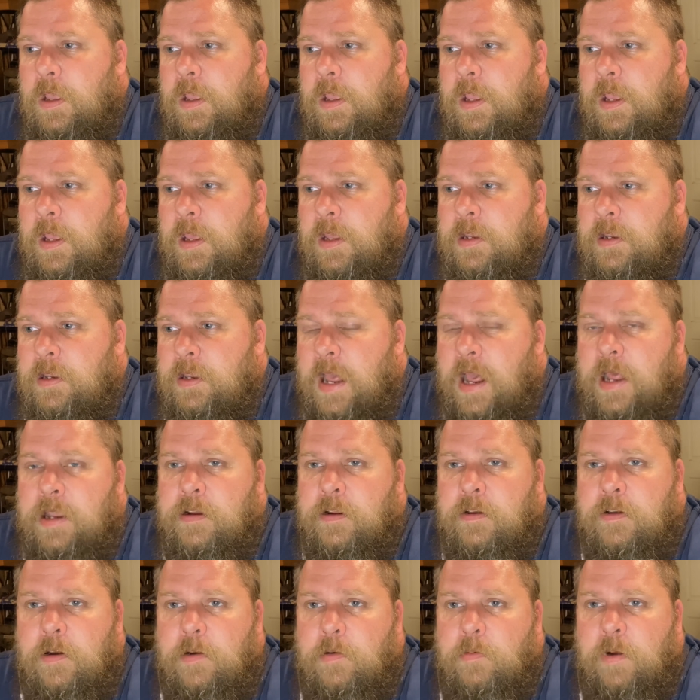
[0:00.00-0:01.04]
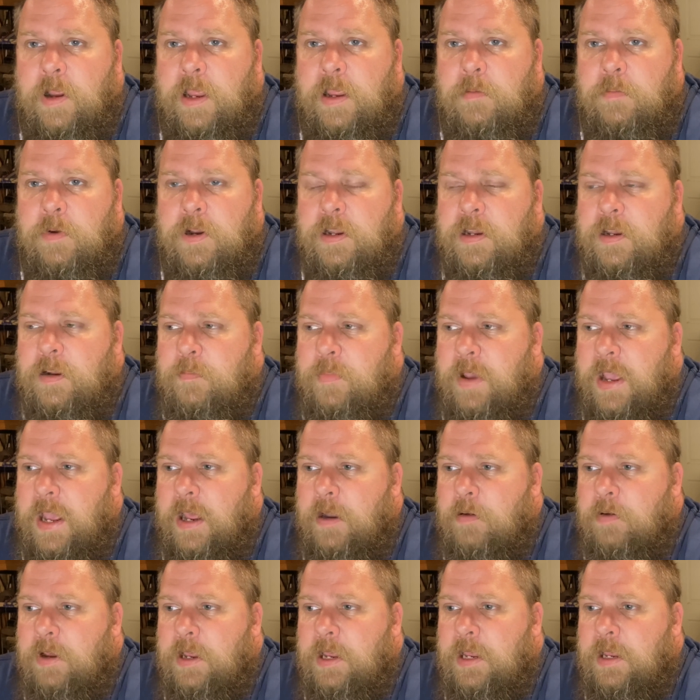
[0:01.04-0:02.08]
and not in a good way, but in a
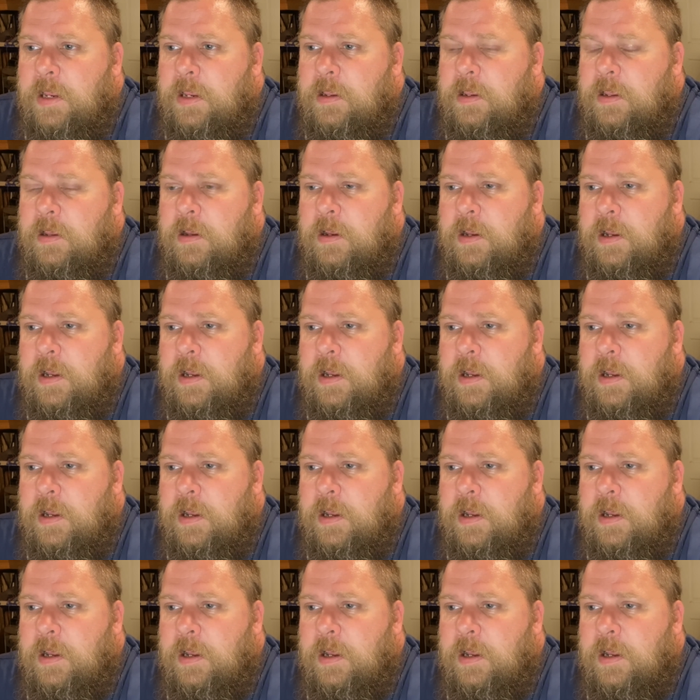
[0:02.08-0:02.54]
bad way.